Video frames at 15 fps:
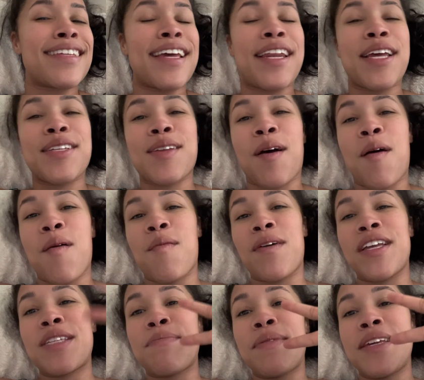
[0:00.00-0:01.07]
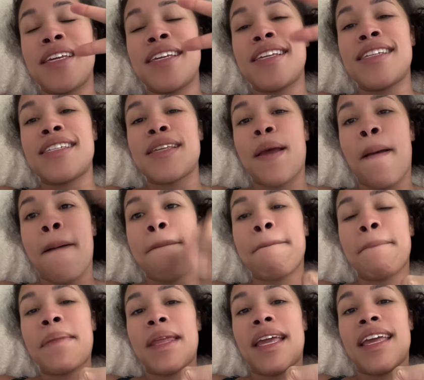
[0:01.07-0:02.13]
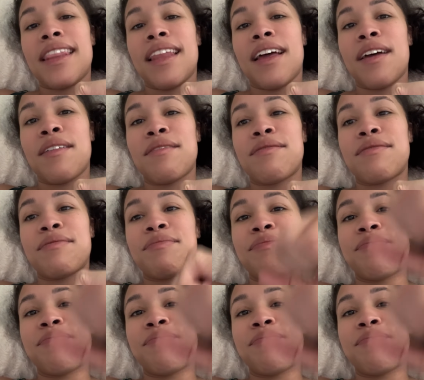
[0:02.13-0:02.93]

and as always, peace and love.